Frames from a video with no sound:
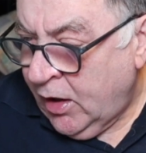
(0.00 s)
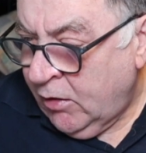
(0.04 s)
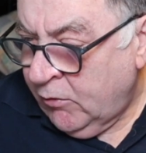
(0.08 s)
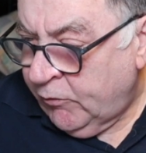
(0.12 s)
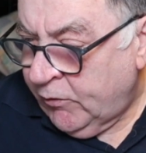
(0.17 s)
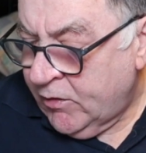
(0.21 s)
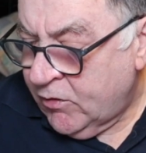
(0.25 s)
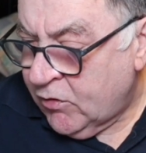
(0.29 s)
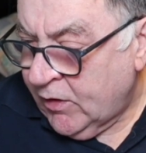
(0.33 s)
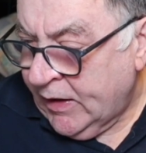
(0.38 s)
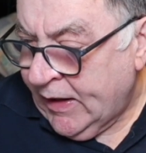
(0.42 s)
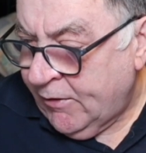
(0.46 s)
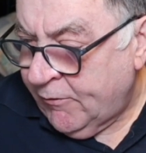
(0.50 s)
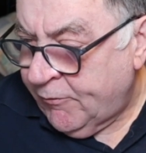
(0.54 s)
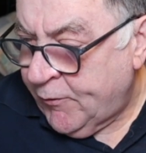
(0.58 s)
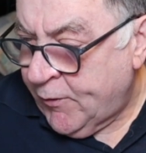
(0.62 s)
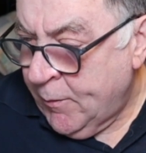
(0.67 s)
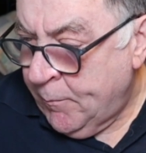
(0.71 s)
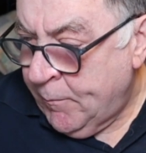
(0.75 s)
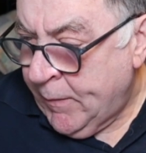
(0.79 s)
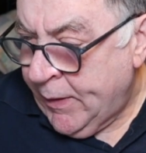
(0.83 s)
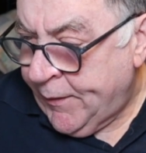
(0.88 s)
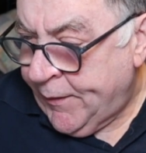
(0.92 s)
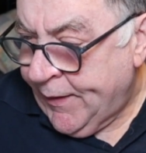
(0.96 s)
obviously
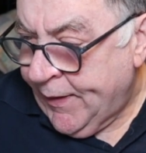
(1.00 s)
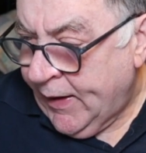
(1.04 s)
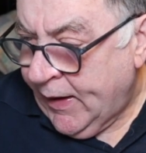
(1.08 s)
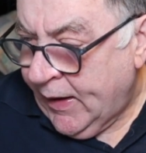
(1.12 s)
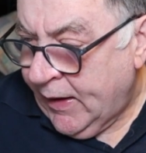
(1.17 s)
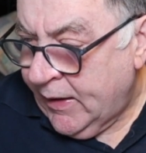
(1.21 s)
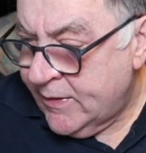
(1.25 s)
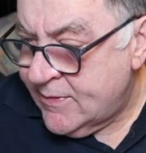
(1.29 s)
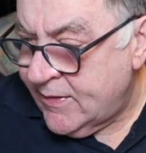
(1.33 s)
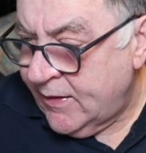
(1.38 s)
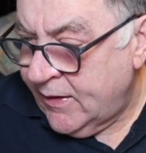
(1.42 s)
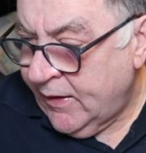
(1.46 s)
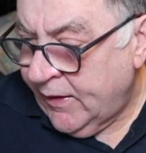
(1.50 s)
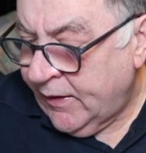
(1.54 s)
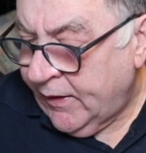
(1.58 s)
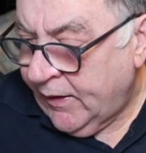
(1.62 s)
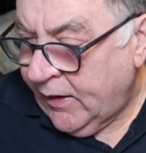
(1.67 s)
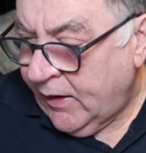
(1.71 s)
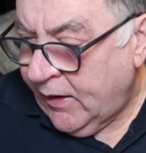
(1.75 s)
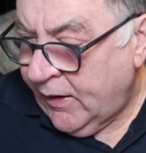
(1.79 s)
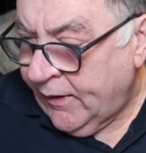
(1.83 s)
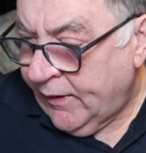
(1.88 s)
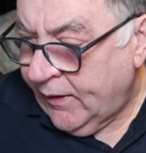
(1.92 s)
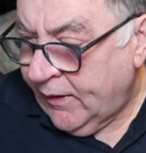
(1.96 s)
after midnight, and
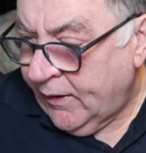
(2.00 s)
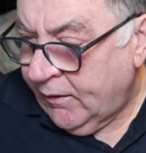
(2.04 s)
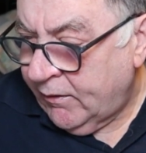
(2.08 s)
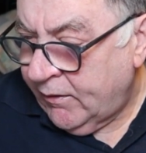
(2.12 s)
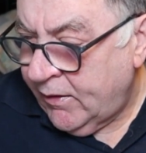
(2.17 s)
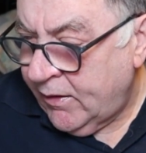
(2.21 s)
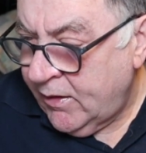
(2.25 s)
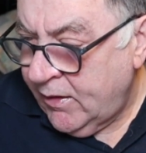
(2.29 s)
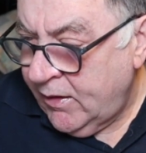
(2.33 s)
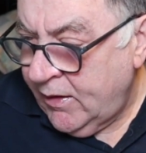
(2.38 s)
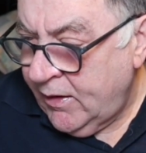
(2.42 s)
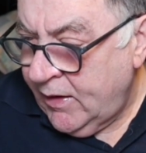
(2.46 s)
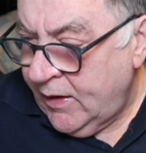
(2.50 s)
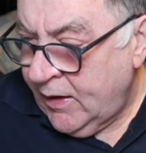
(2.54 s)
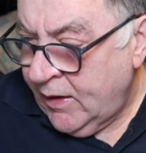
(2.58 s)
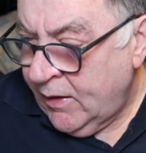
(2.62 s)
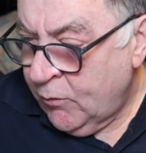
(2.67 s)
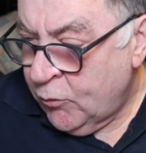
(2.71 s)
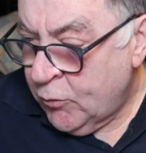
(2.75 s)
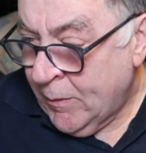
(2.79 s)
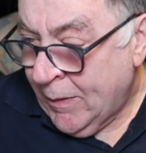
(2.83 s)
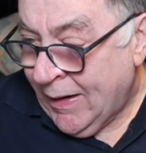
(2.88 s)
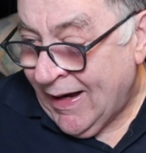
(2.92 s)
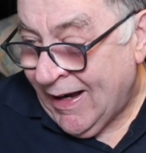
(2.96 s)
it
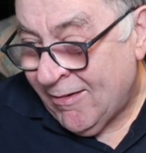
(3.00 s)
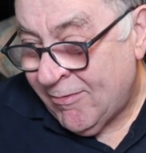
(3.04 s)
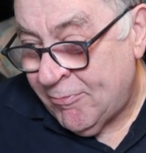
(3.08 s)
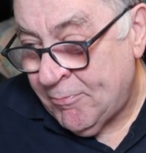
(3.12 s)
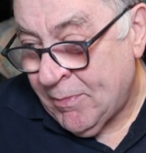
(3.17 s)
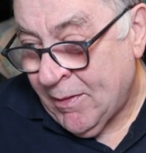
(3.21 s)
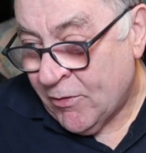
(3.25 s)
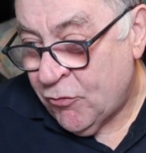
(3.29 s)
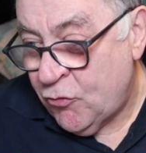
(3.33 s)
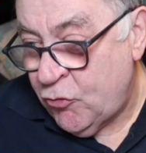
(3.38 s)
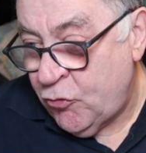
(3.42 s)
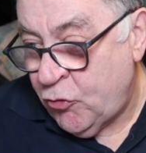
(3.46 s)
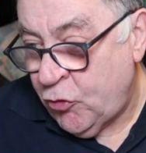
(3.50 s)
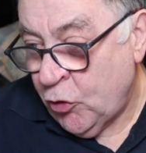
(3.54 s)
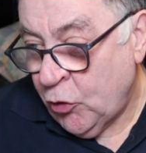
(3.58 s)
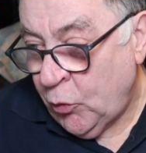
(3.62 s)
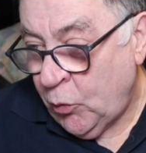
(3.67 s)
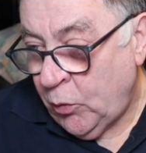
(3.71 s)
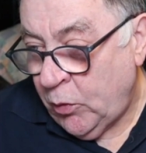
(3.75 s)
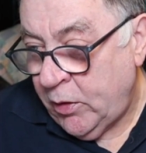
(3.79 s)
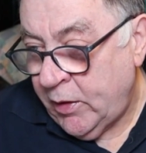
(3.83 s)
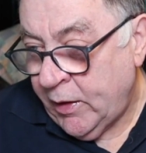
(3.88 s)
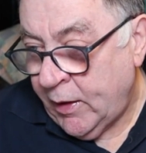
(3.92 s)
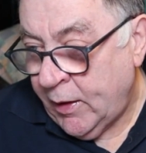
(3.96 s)
was about
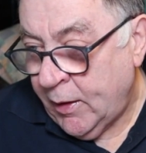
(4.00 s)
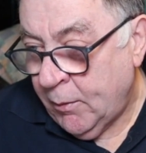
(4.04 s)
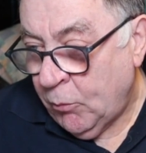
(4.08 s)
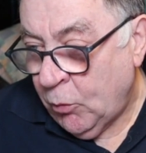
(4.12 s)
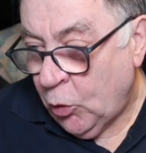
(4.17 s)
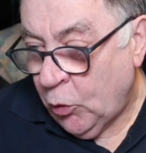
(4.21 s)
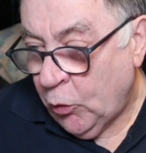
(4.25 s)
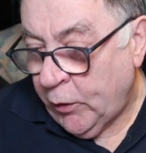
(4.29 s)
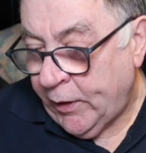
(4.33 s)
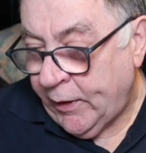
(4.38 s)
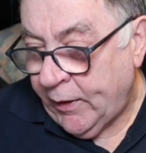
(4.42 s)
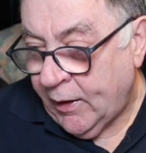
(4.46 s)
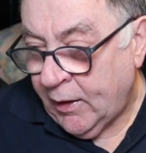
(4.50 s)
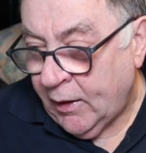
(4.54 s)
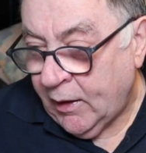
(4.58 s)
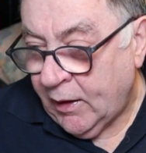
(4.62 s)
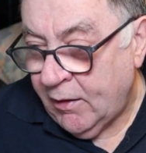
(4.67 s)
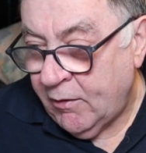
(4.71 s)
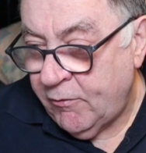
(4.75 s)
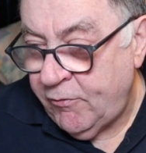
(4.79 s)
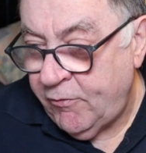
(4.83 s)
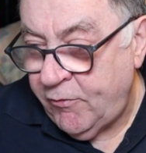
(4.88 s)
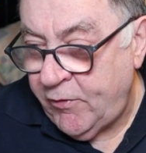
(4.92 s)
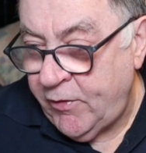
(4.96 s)
2:30 in the morning I
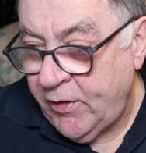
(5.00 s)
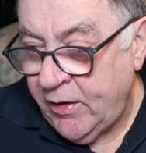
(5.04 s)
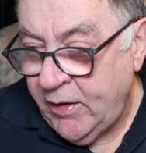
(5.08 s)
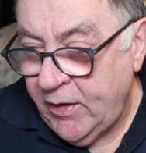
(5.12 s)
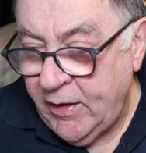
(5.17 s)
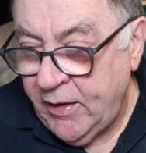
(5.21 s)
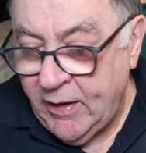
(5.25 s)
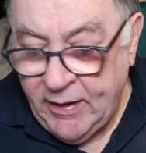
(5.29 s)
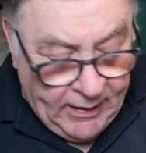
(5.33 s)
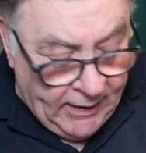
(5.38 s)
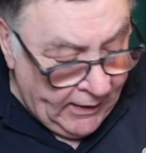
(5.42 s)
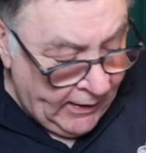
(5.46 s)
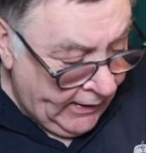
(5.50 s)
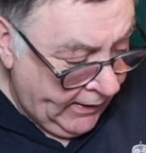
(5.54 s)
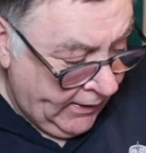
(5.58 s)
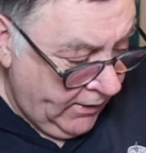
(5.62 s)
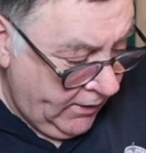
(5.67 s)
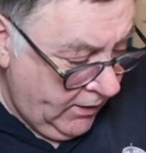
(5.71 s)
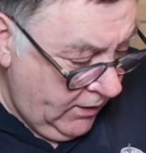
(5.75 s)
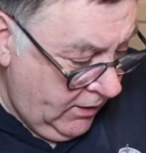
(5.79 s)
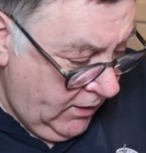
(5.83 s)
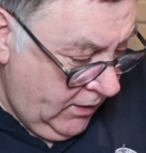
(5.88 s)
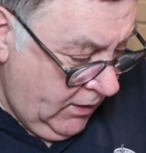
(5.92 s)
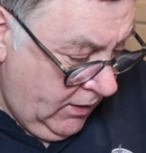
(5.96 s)
left here.